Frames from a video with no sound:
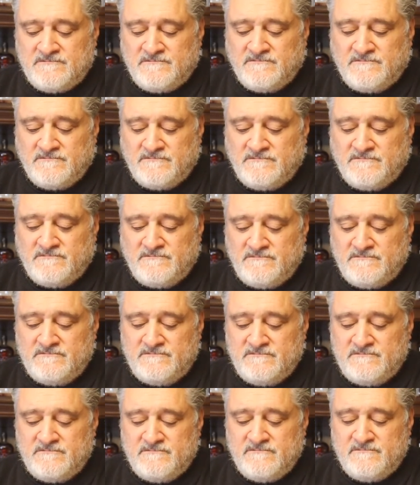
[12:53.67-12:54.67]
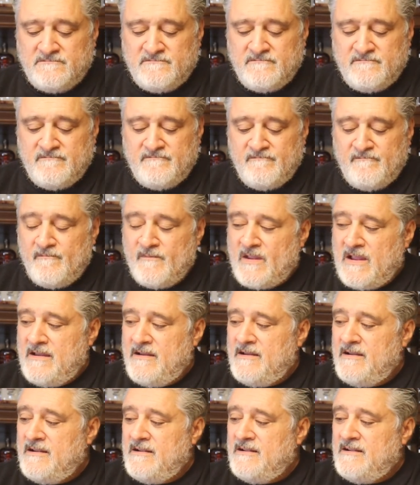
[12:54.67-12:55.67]

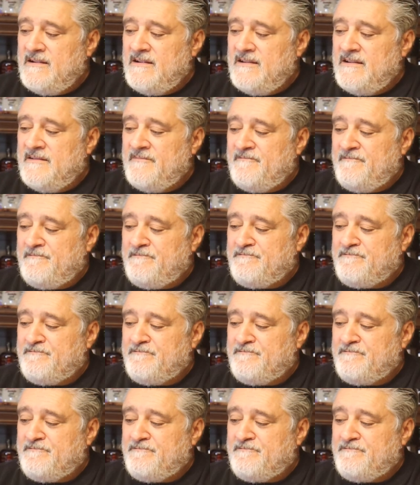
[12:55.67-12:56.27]
[no speech]